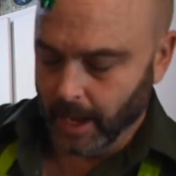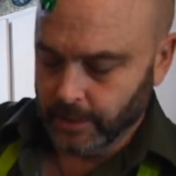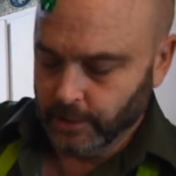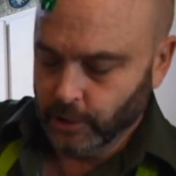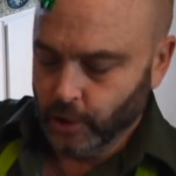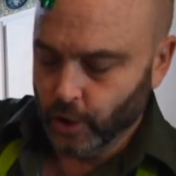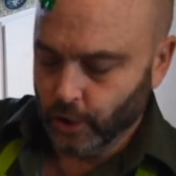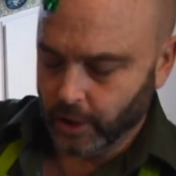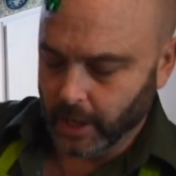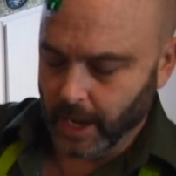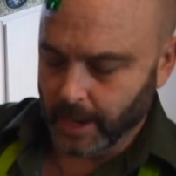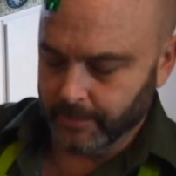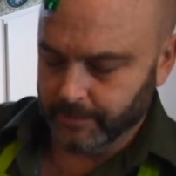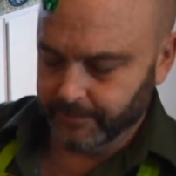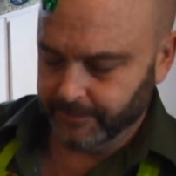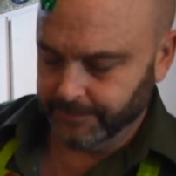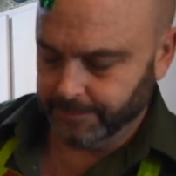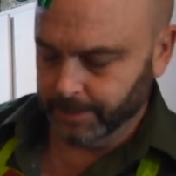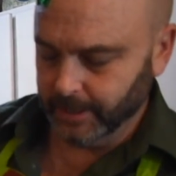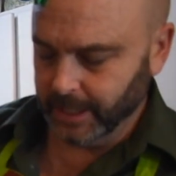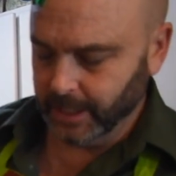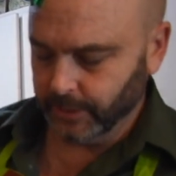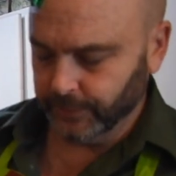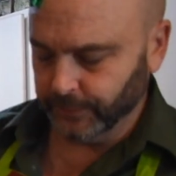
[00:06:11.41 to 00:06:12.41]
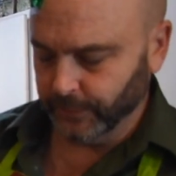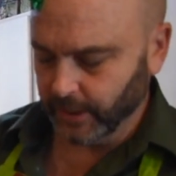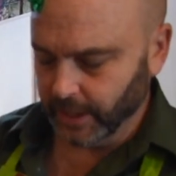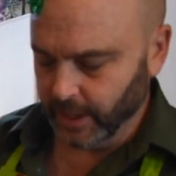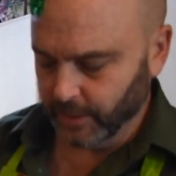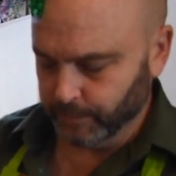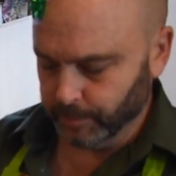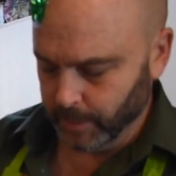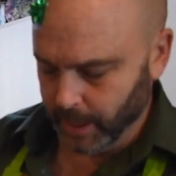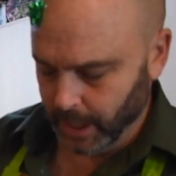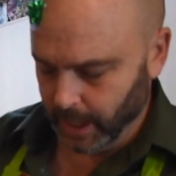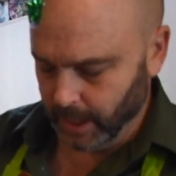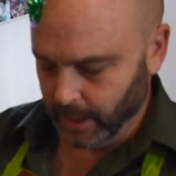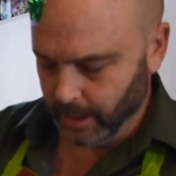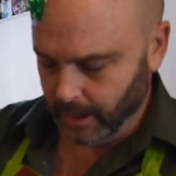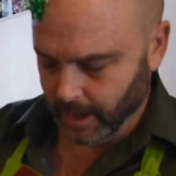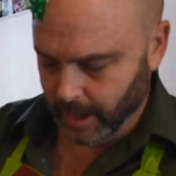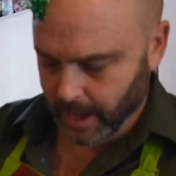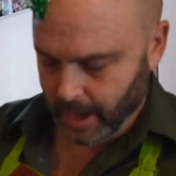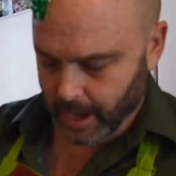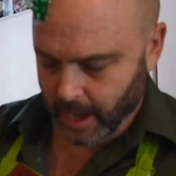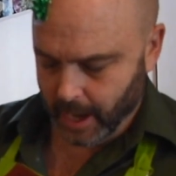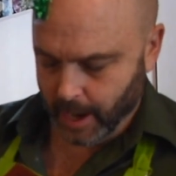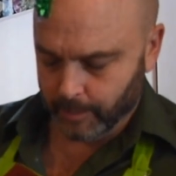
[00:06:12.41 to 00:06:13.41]
Look, please forgive me,
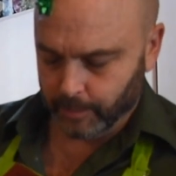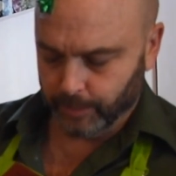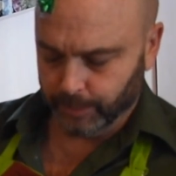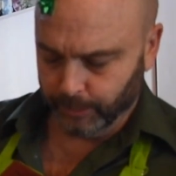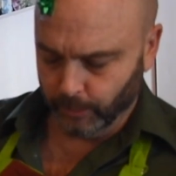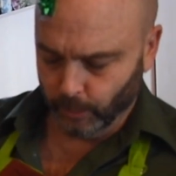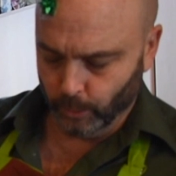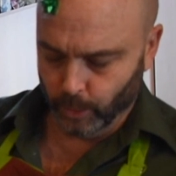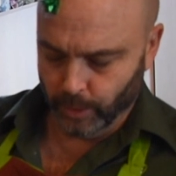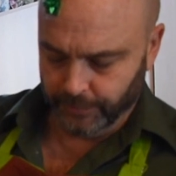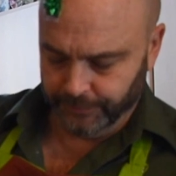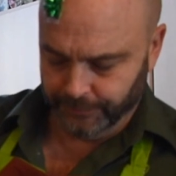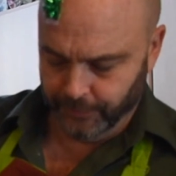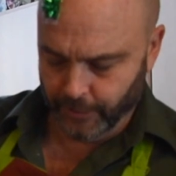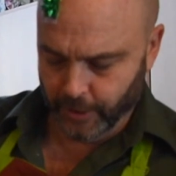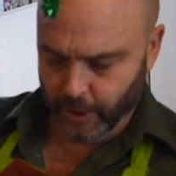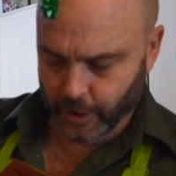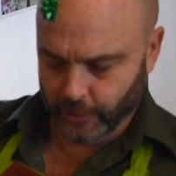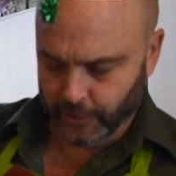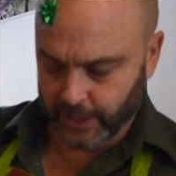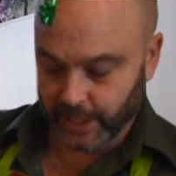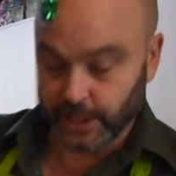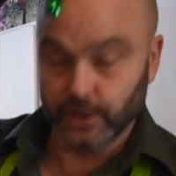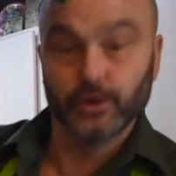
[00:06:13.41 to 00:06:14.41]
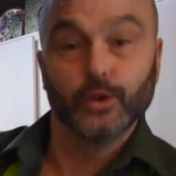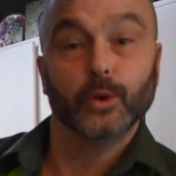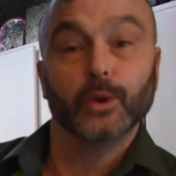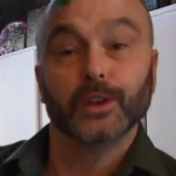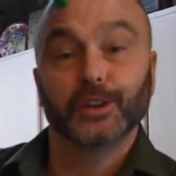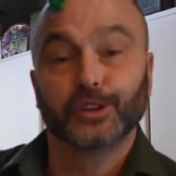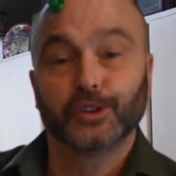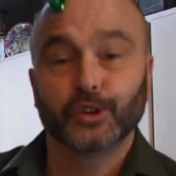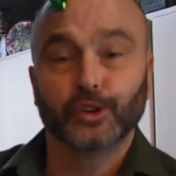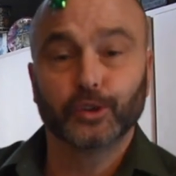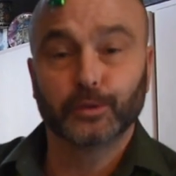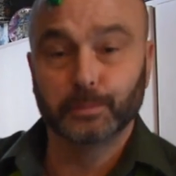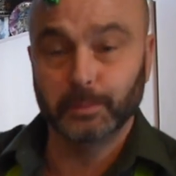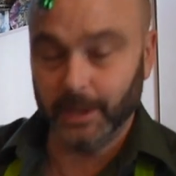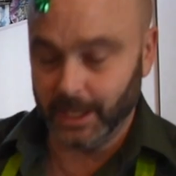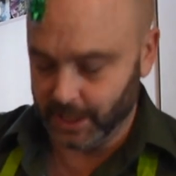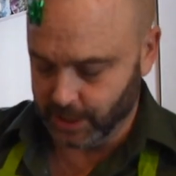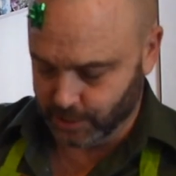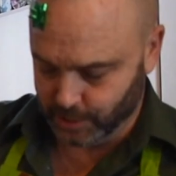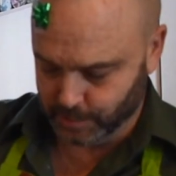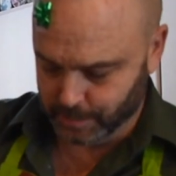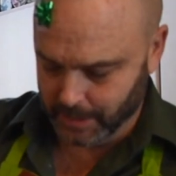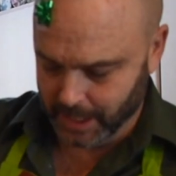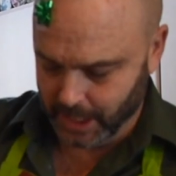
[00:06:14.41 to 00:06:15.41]
I'm referring to it as
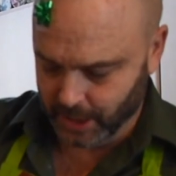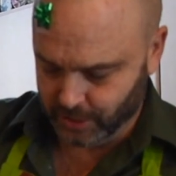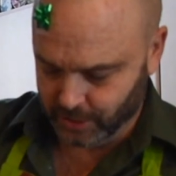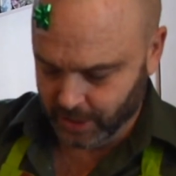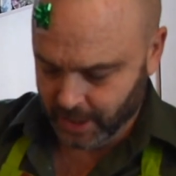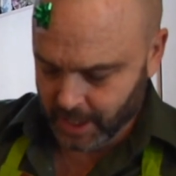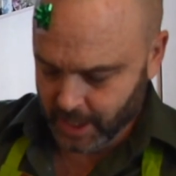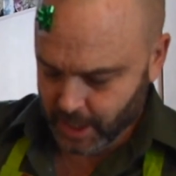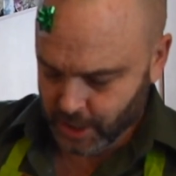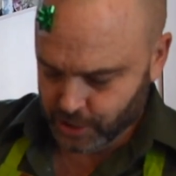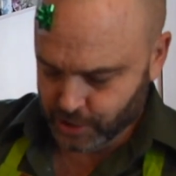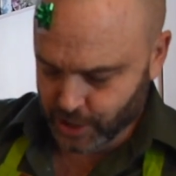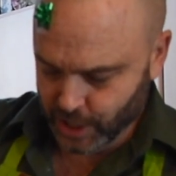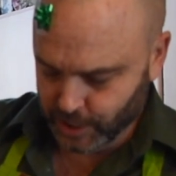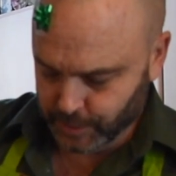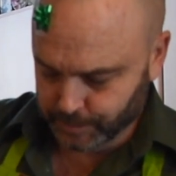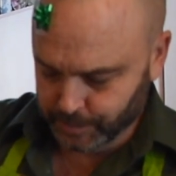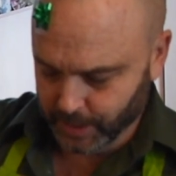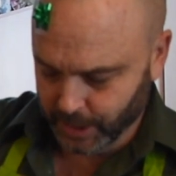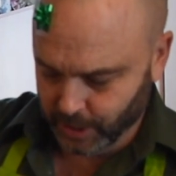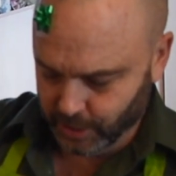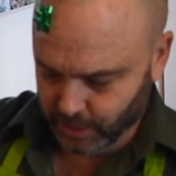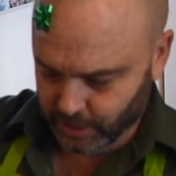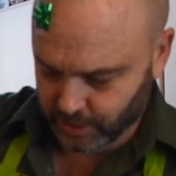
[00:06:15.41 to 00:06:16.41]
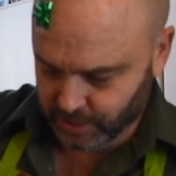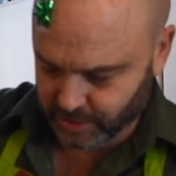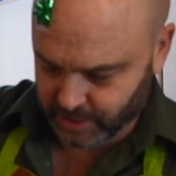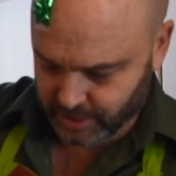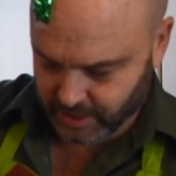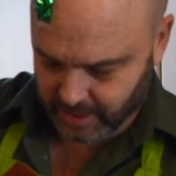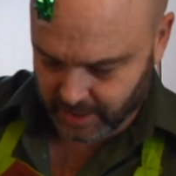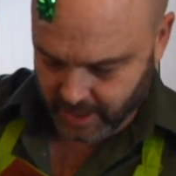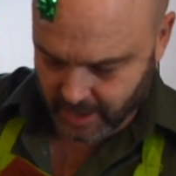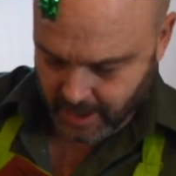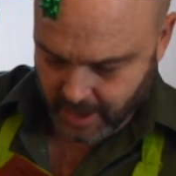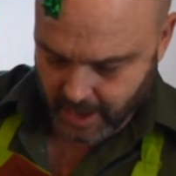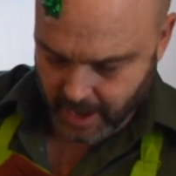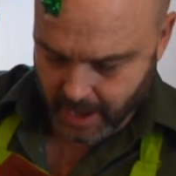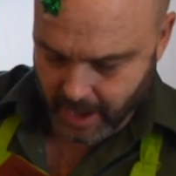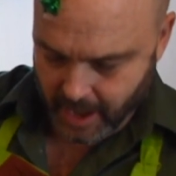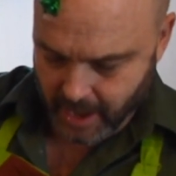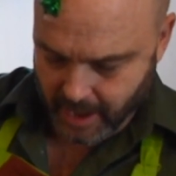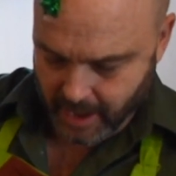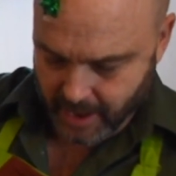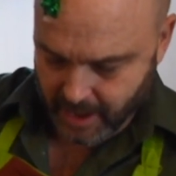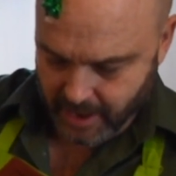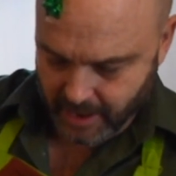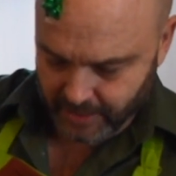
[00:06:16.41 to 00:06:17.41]
mincemeat just because
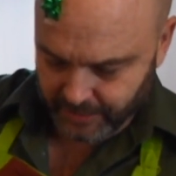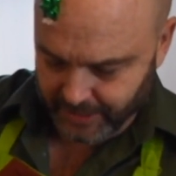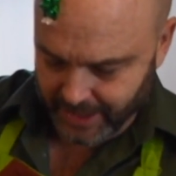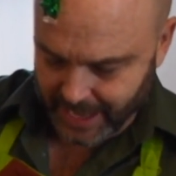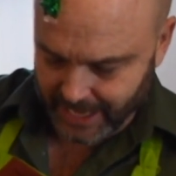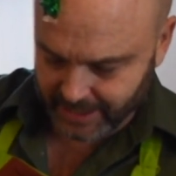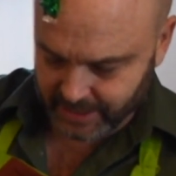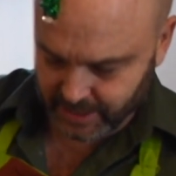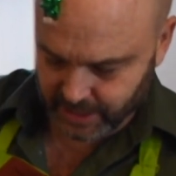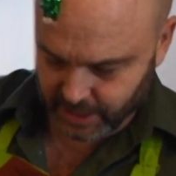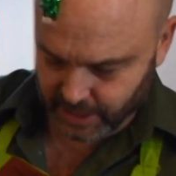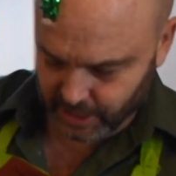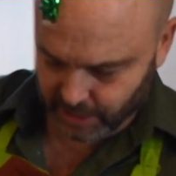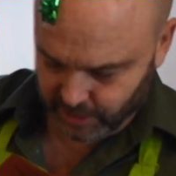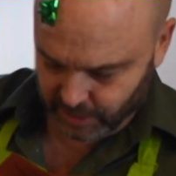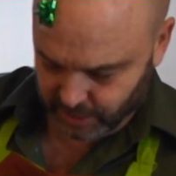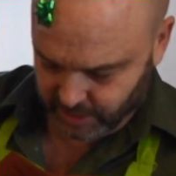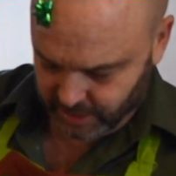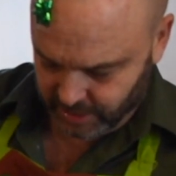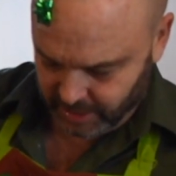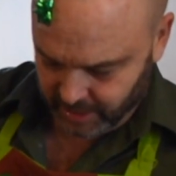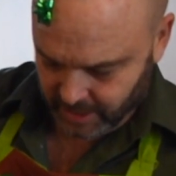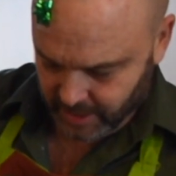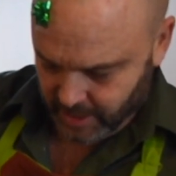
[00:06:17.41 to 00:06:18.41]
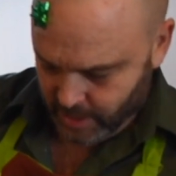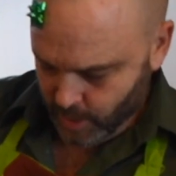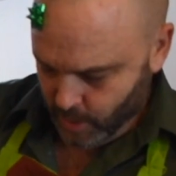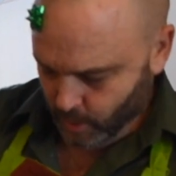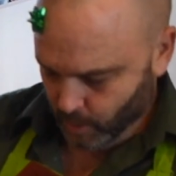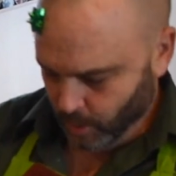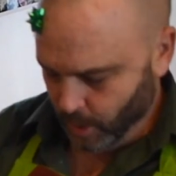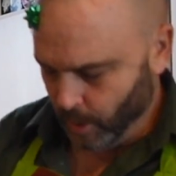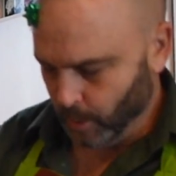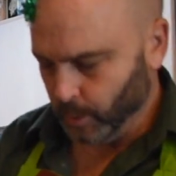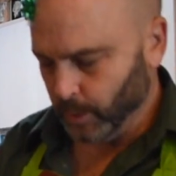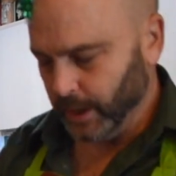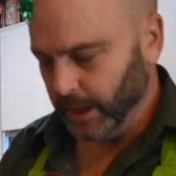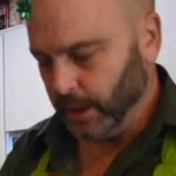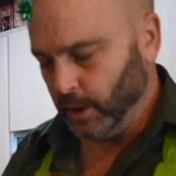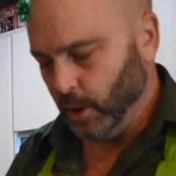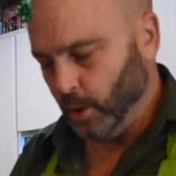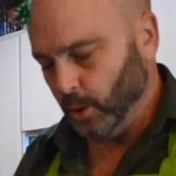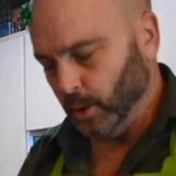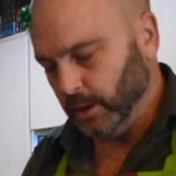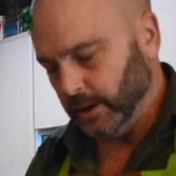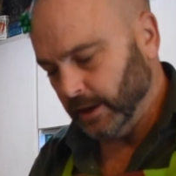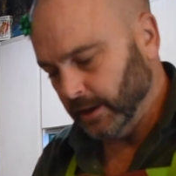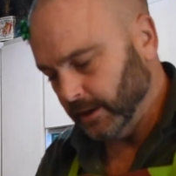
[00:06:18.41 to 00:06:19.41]
that is what we
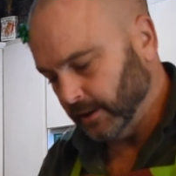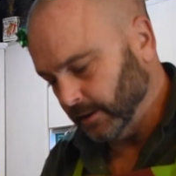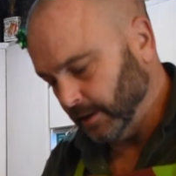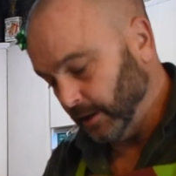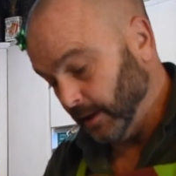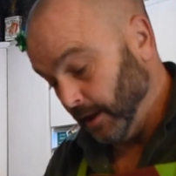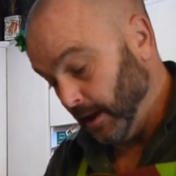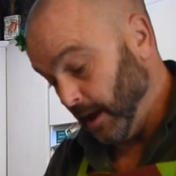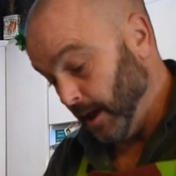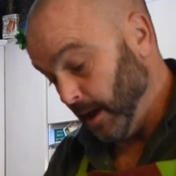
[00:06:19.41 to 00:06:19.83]
call it